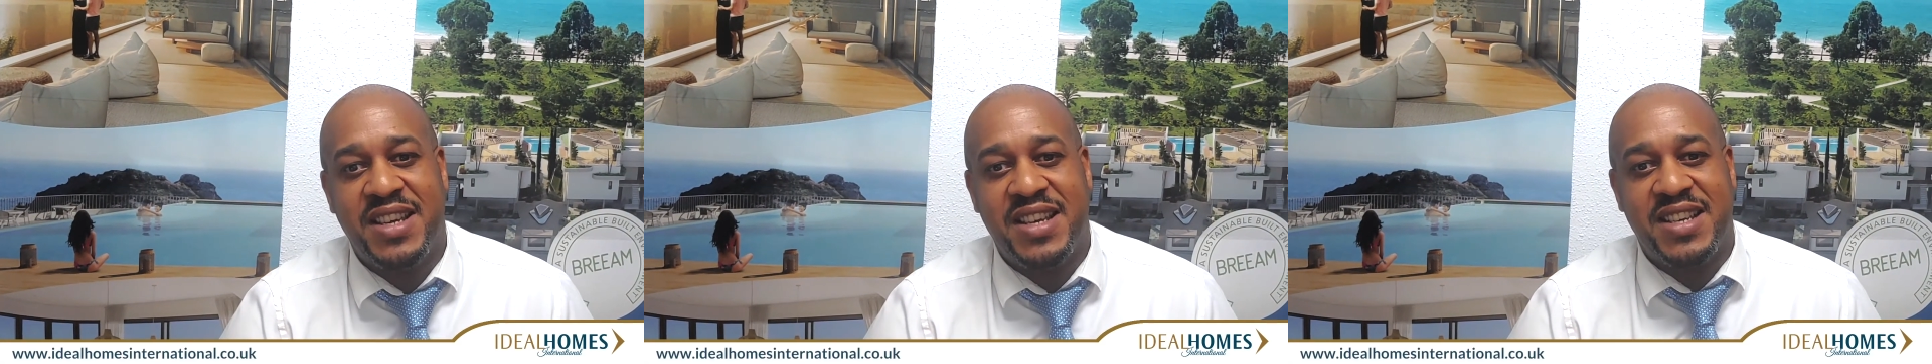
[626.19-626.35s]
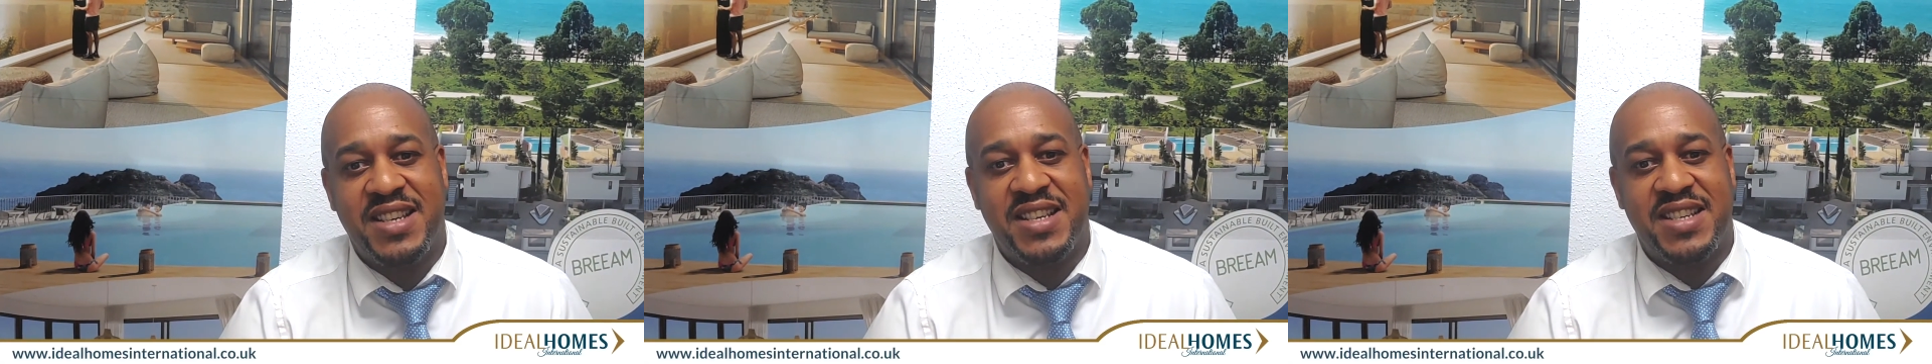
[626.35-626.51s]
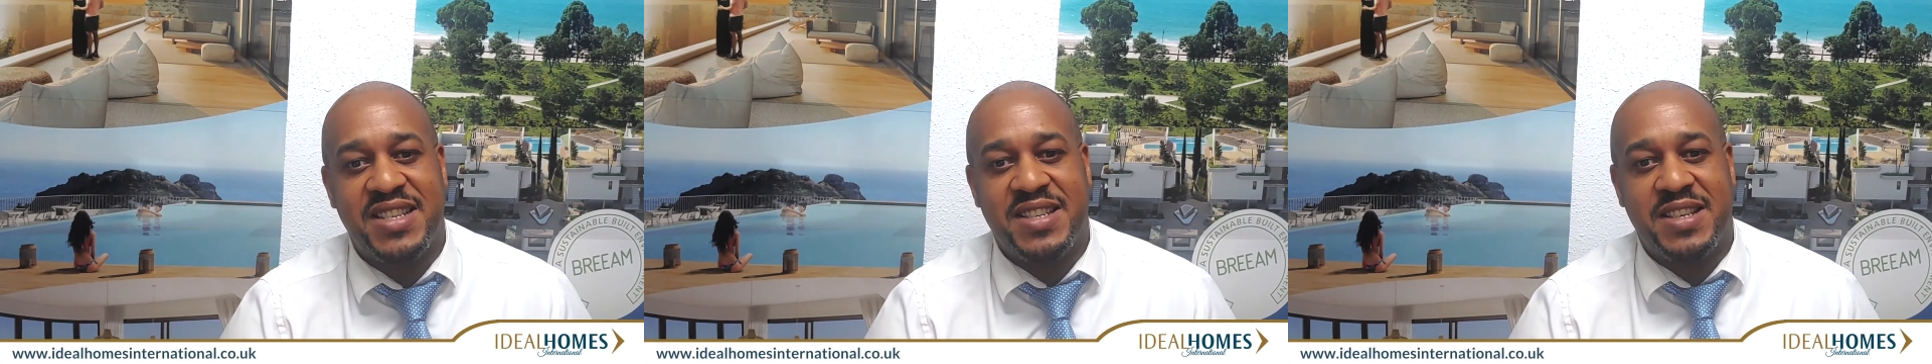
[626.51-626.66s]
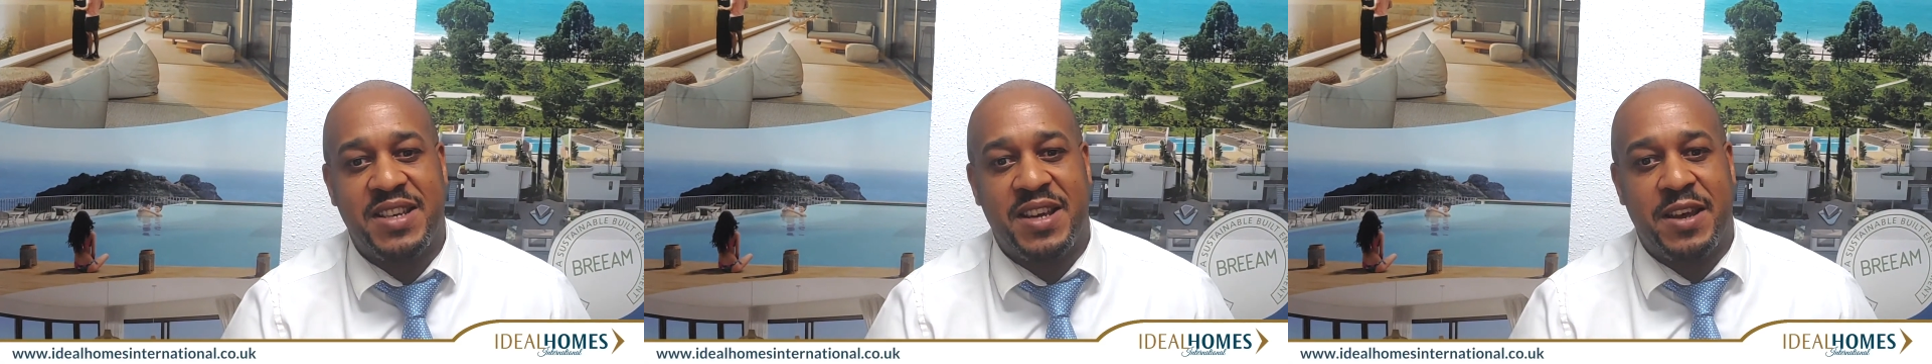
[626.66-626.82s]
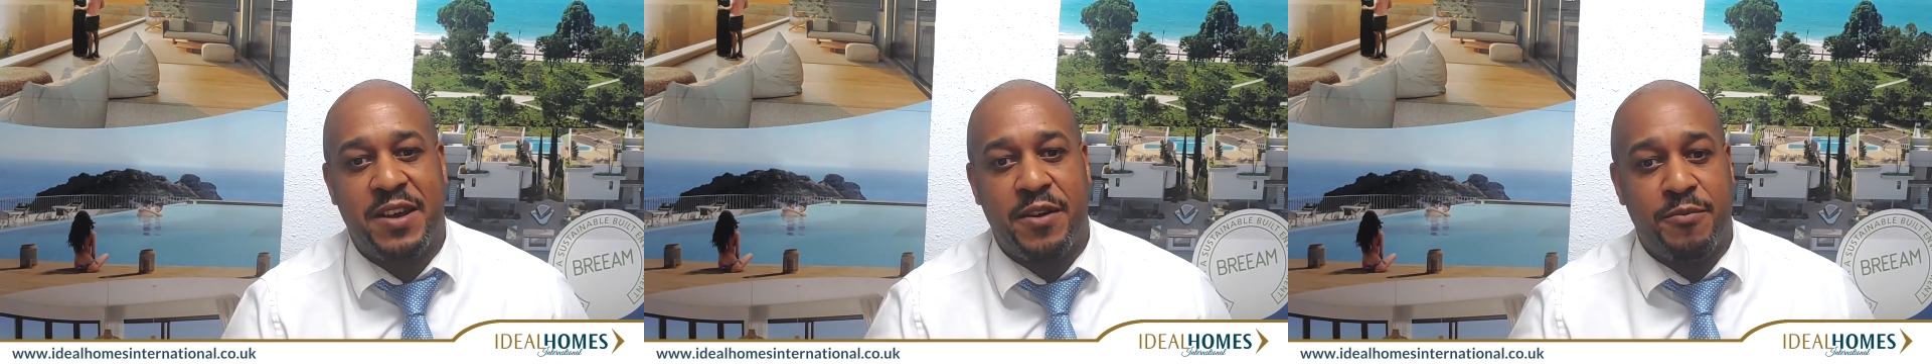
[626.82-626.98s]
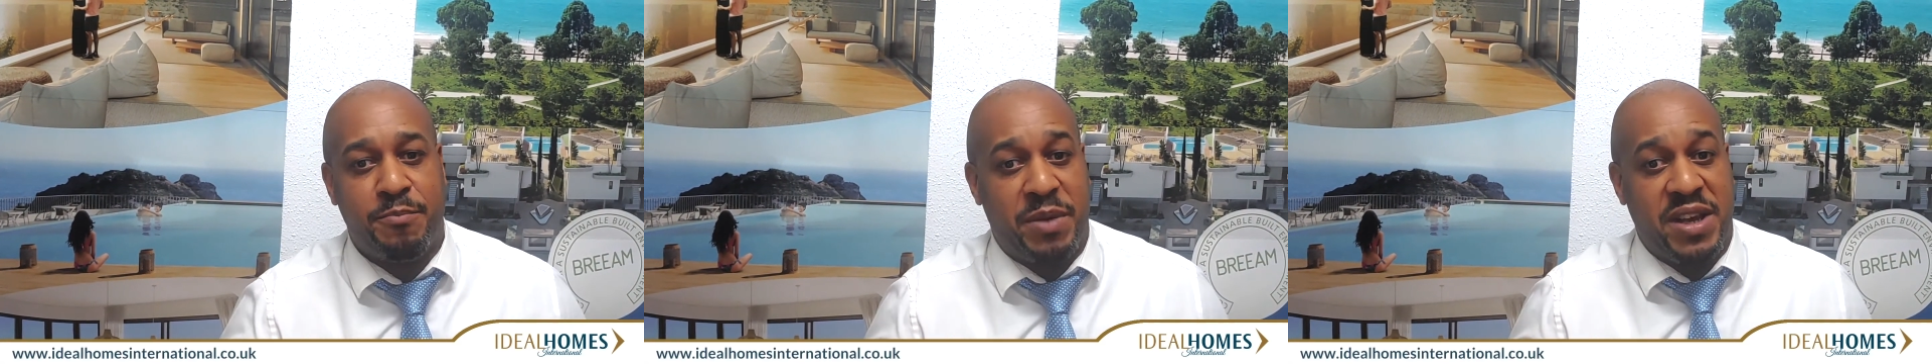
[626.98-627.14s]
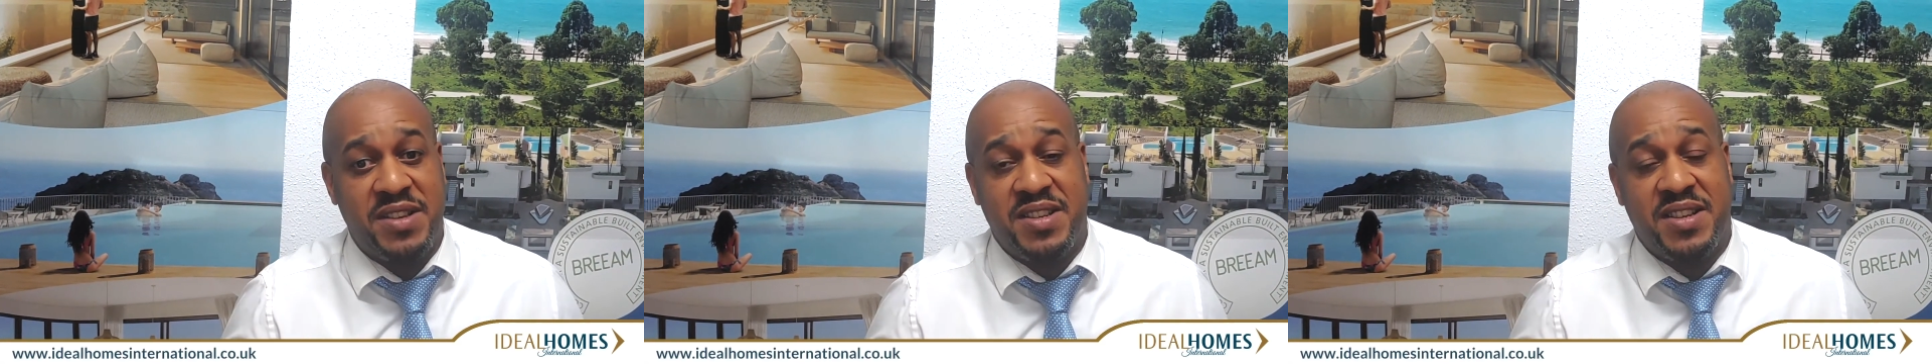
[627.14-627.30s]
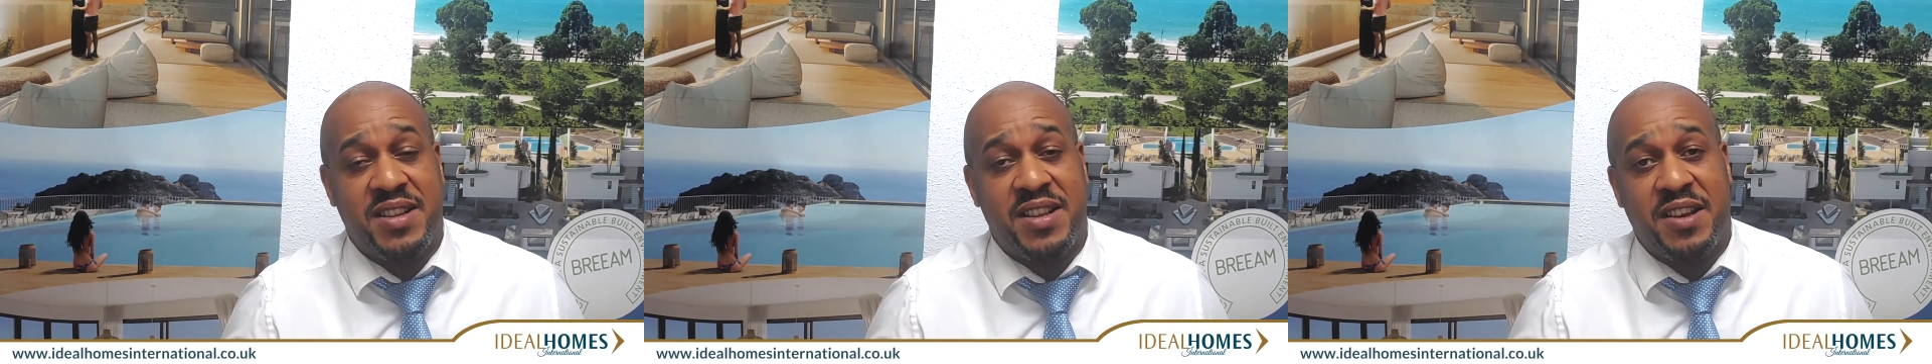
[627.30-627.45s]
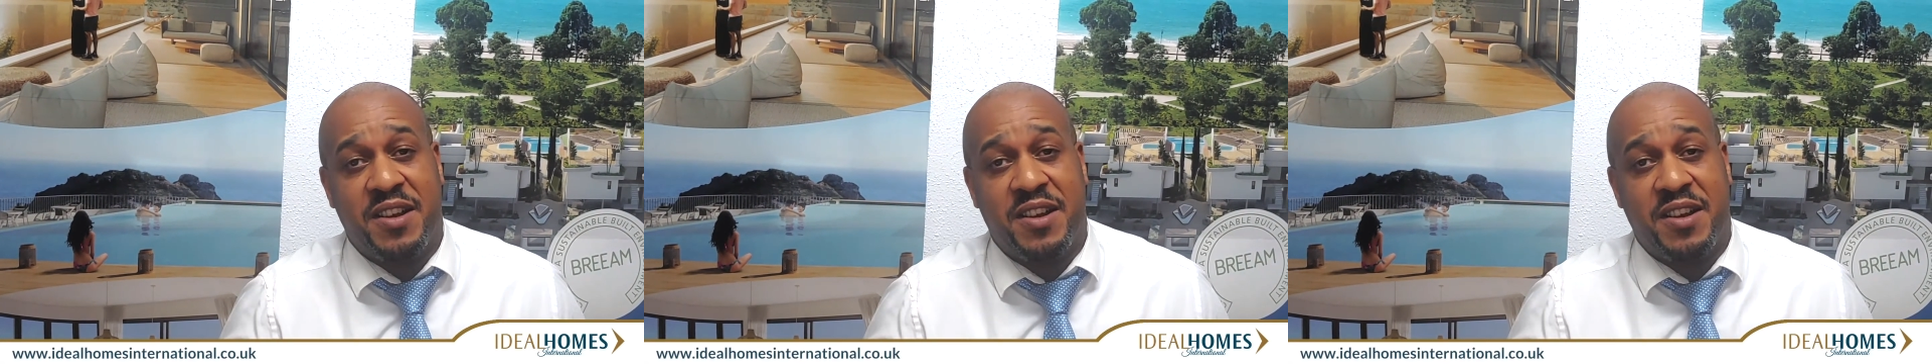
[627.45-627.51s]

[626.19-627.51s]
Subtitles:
It's basically